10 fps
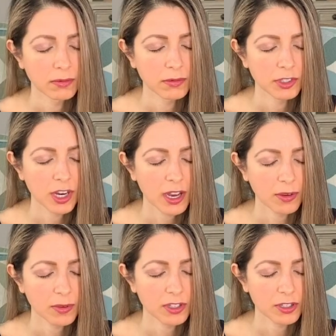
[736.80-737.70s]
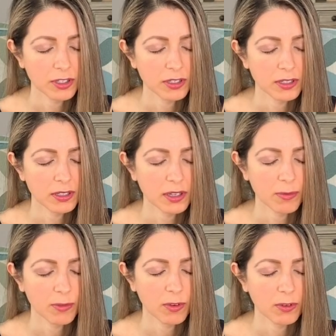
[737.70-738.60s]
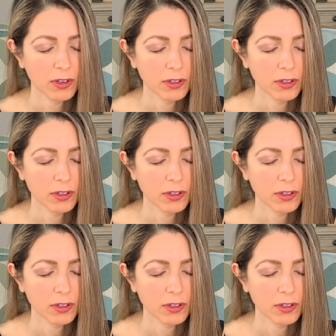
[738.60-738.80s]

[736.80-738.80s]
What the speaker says: Jack wishes to step forward.